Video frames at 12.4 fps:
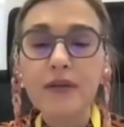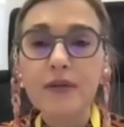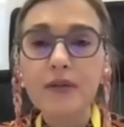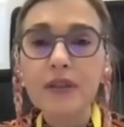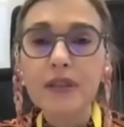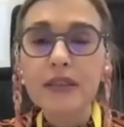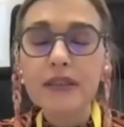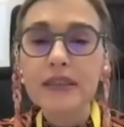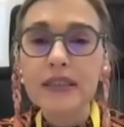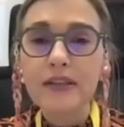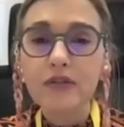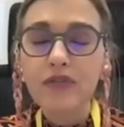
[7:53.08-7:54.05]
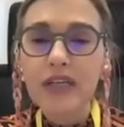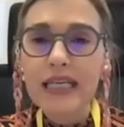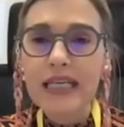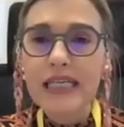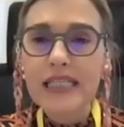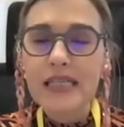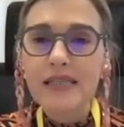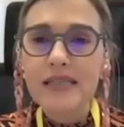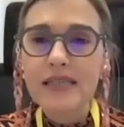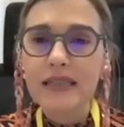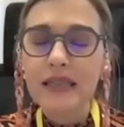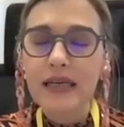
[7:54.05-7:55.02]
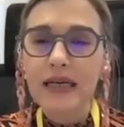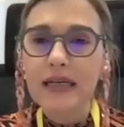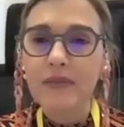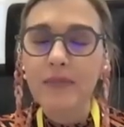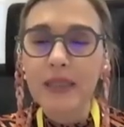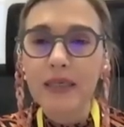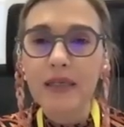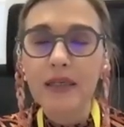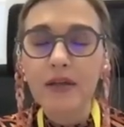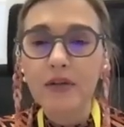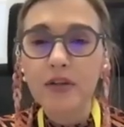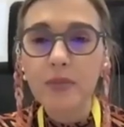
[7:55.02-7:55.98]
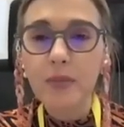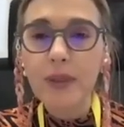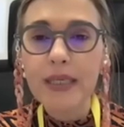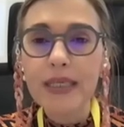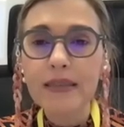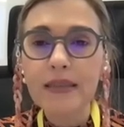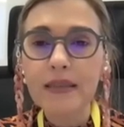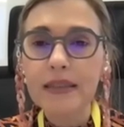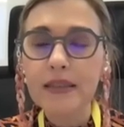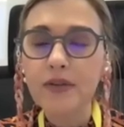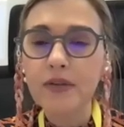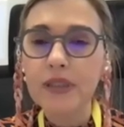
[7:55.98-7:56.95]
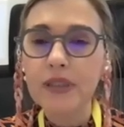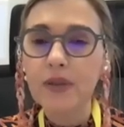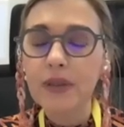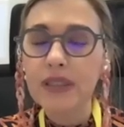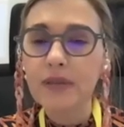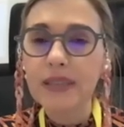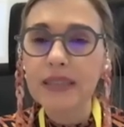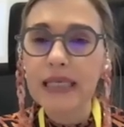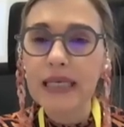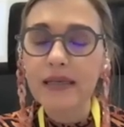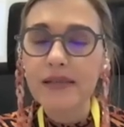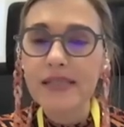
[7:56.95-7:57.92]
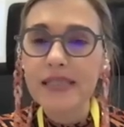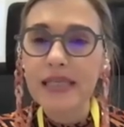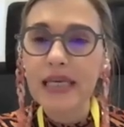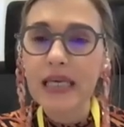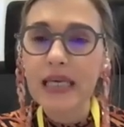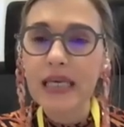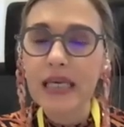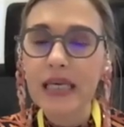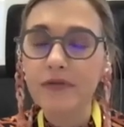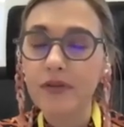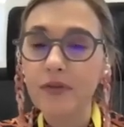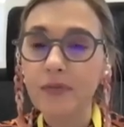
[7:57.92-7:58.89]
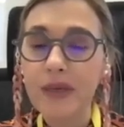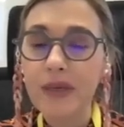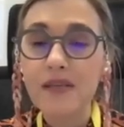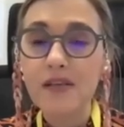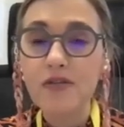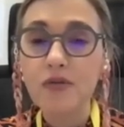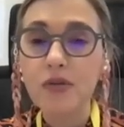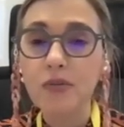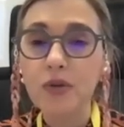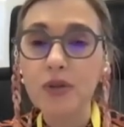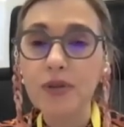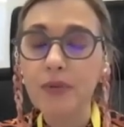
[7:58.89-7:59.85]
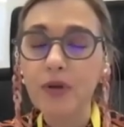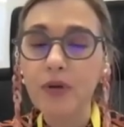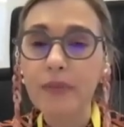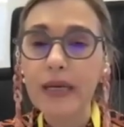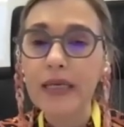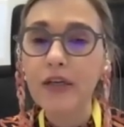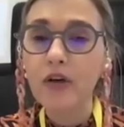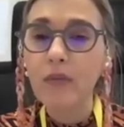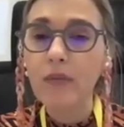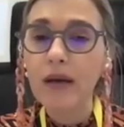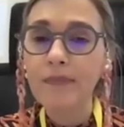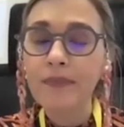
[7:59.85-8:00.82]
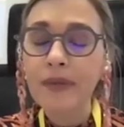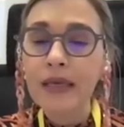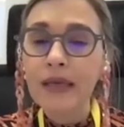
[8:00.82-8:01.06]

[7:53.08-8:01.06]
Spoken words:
all the novel agents that are being incorporated into the treatment landscape for patients with multiple myeloma,